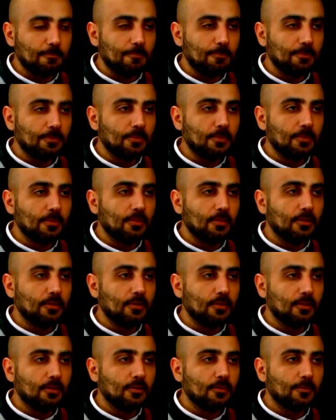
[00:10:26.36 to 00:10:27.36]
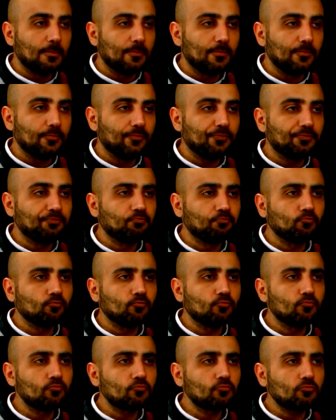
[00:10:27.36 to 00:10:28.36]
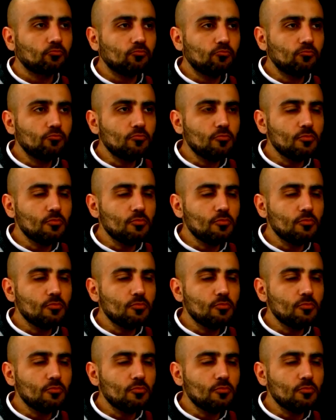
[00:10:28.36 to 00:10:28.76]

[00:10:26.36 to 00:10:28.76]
(no one is talking)